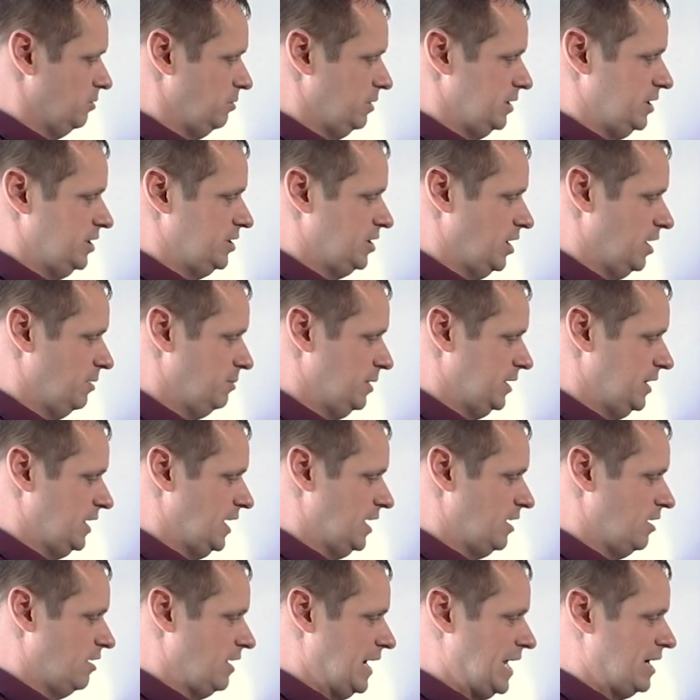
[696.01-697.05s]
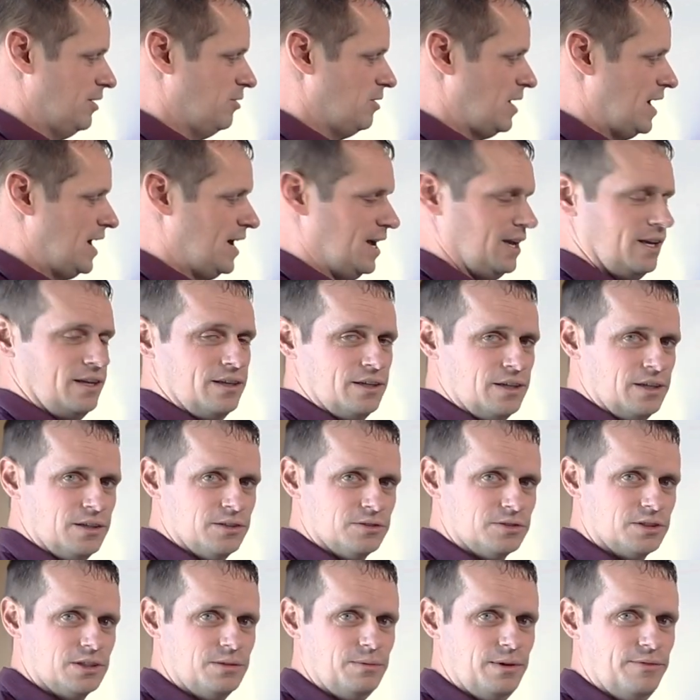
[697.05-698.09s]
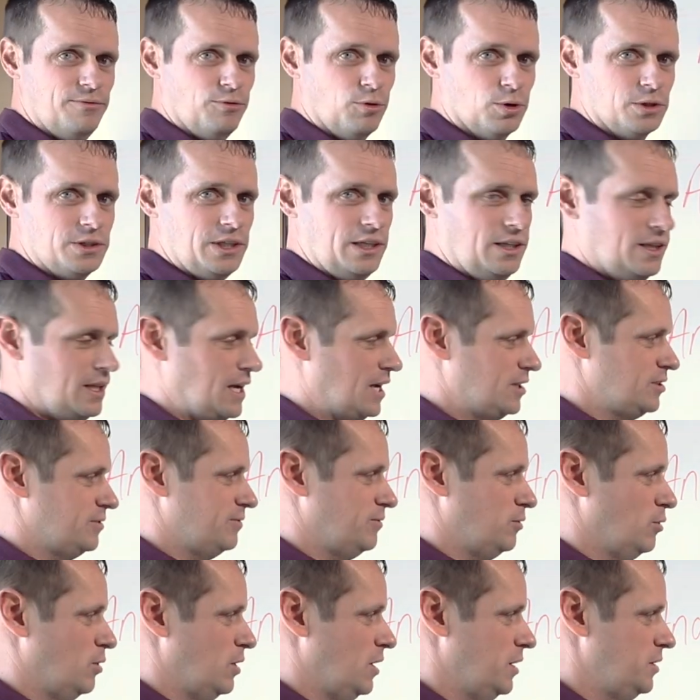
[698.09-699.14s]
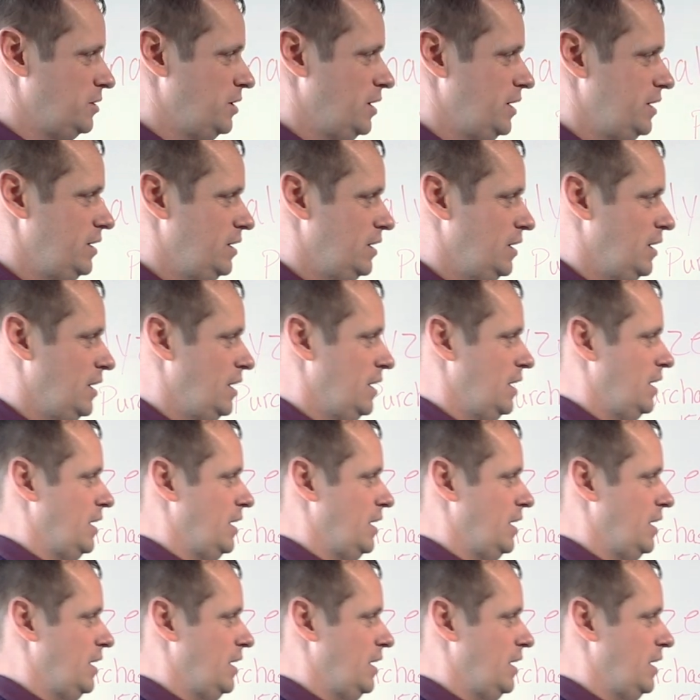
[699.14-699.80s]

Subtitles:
We determined that our NOI is going to be $14,400,